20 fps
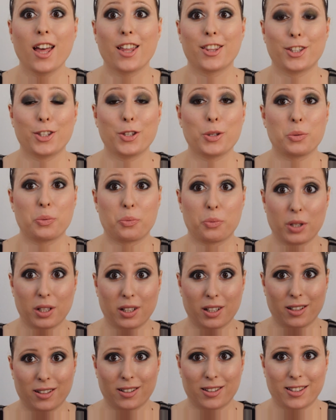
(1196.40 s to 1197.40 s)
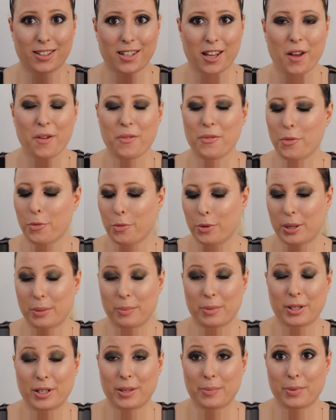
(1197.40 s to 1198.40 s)
This is really good stuff, what
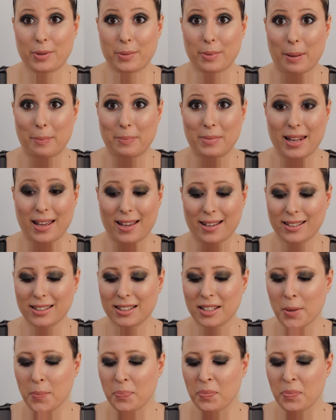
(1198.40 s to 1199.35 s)
I'm gonna pop up next.